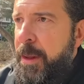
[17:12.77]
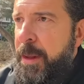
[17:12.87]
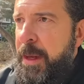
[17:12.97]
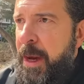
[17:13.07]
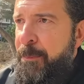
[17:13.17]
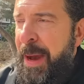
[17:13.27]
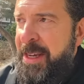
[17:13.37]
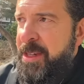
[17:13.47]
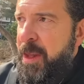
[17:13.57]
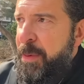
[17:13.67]
I'm
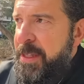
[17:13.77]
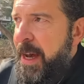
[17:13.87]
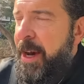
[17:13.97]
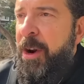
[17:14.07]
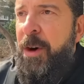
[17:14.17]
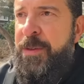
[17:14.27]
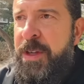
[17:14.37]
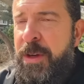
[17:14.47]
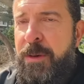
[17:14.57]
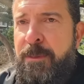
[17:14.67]
passing the baton off
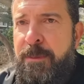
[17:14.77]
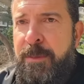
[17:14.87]
to you."